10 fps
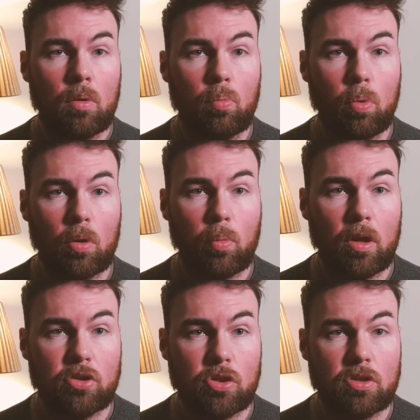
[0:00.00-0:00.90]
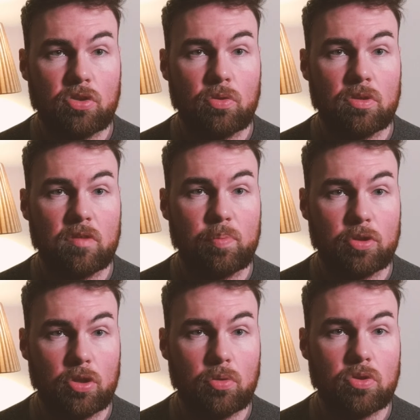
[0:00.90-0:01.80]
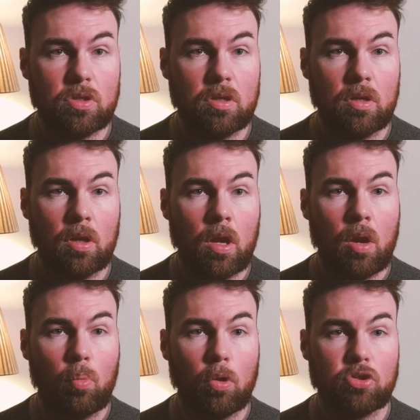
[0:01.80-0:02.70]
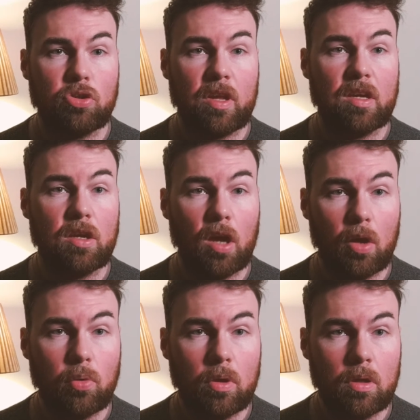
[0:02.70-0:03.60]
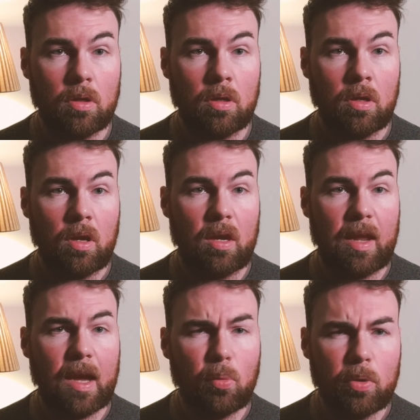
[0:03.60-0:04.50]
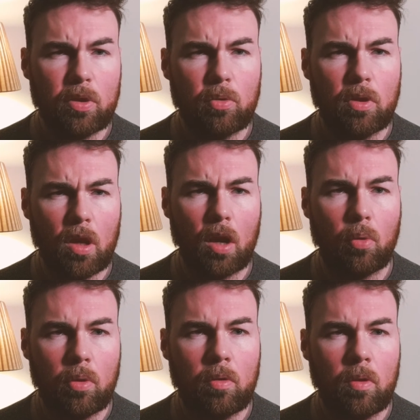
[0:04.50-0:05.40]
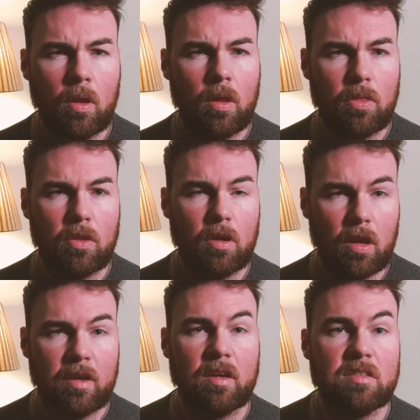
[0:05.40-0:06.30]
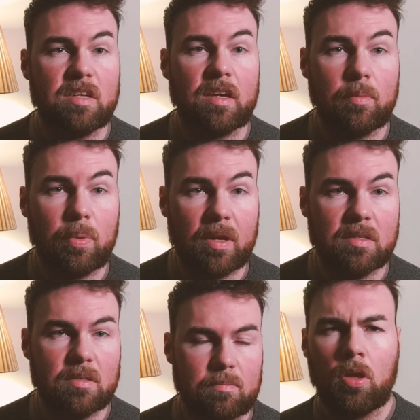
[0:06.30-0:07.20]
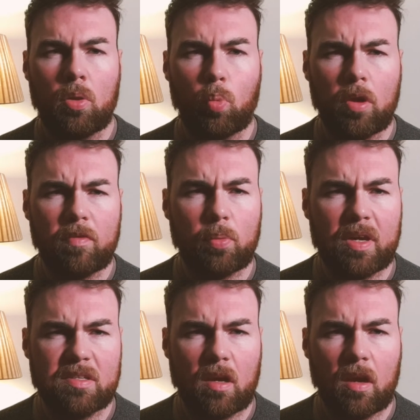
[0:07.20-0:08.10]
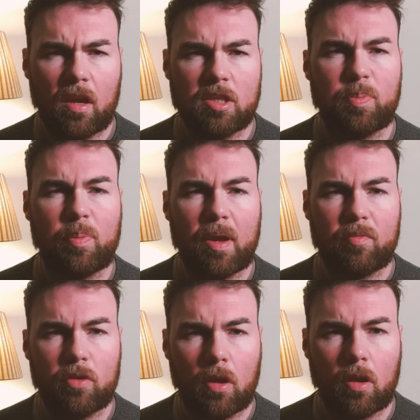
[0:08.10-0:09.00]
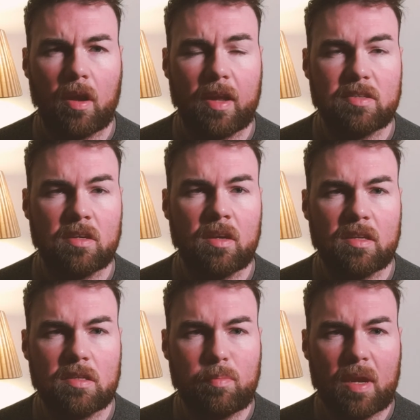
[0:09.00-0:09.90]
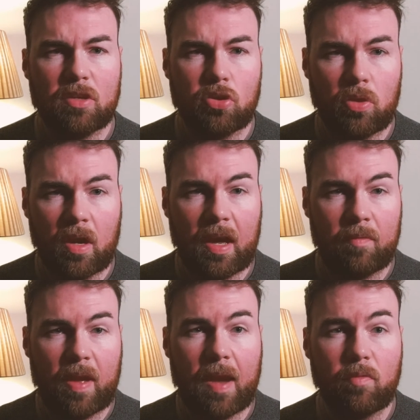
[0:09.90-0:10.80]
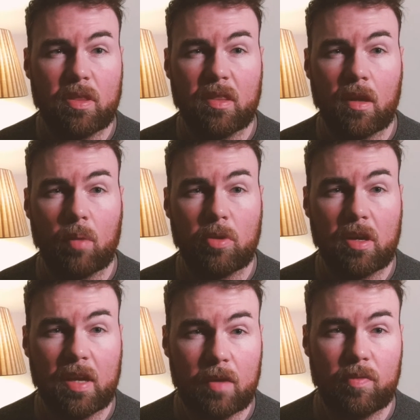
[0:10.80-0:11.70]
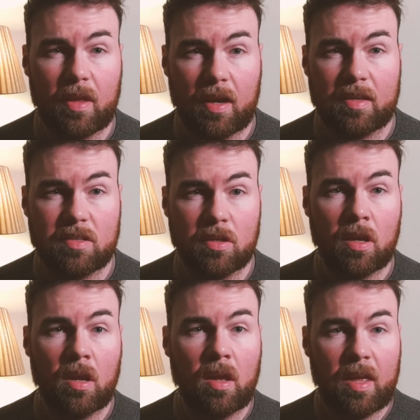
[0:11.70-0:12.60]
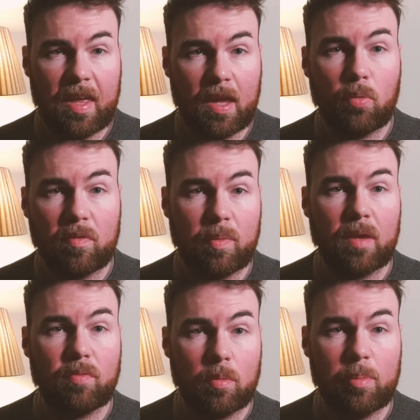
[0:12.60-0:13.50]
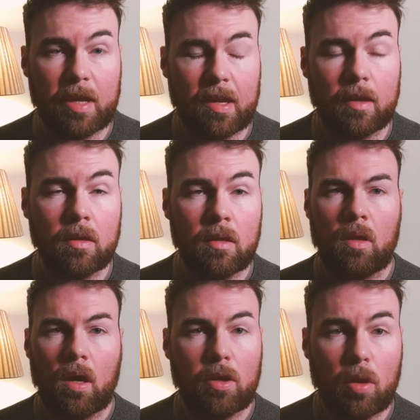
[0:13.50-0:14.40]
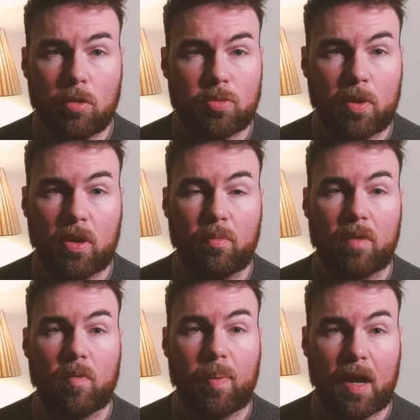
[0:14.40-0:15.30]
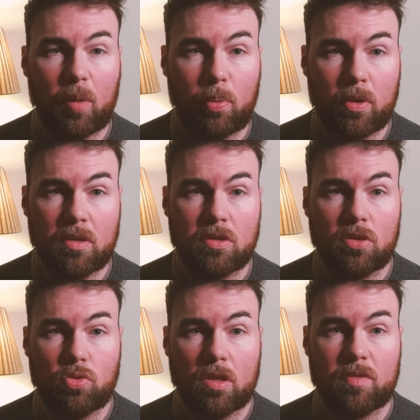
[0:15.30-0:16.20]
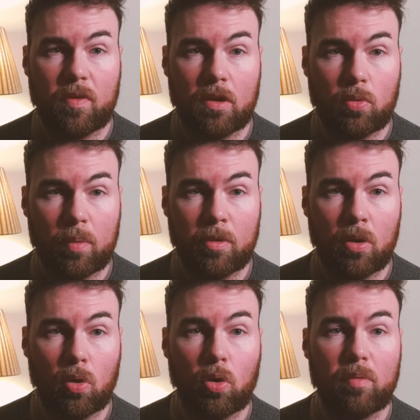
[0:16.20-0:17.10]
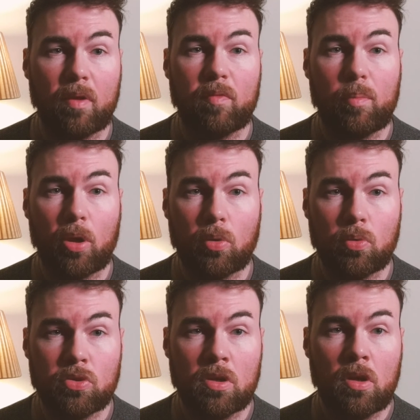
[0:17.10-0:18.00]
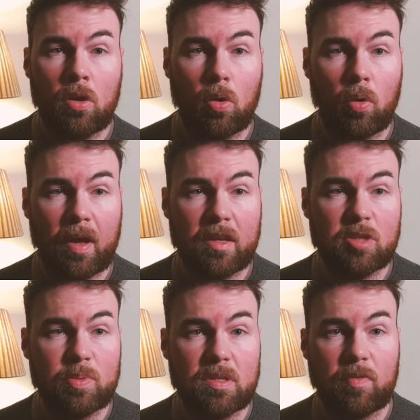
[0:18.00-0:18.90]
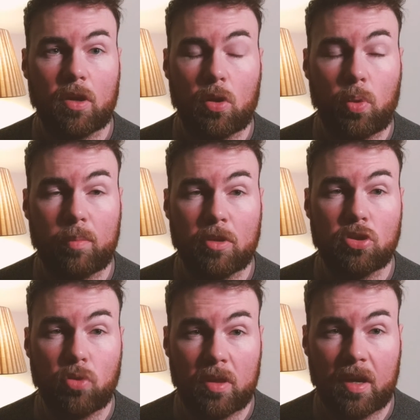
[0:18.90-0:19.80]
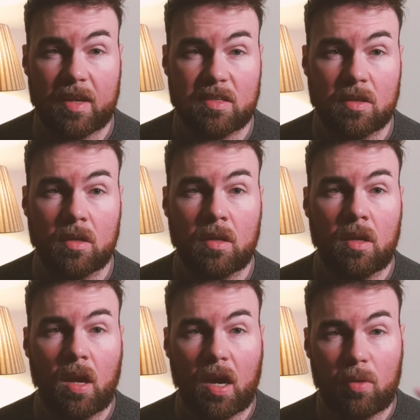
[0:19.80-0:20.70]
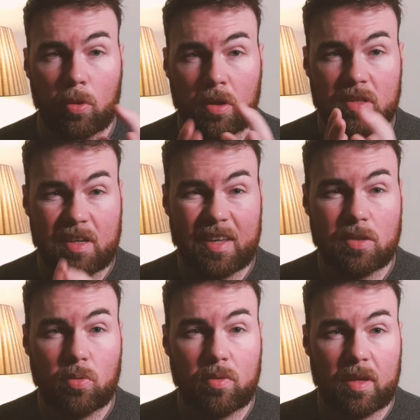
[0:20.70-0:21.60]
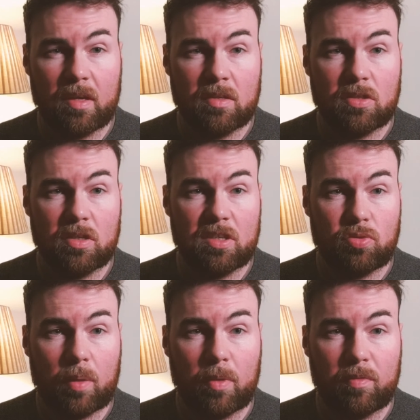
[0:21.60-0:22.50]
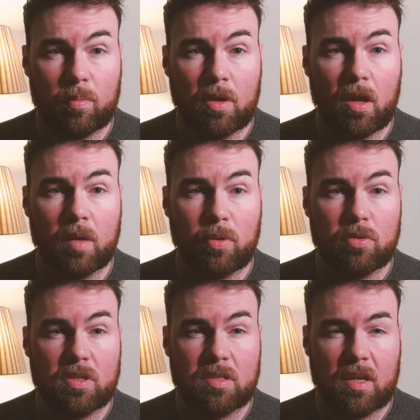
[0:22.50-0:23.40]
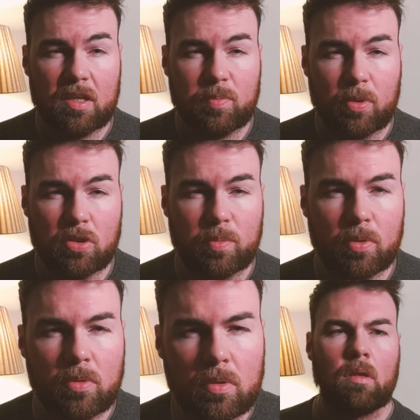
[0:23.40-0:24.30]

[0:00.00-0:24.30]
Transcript: What work should the students have produced? What should they know? And how will you know that learning has taken place? One of the ways that I like to prepare for an online lesson is to make sure that I have everything that I'm going to need for that lesson here with me from the beginning. I don't want to be looking around for PowerPoints, trying to find equipment or looking around for models or any specific equipment during the lesson. I want as little things to distract me from the learning process as possible.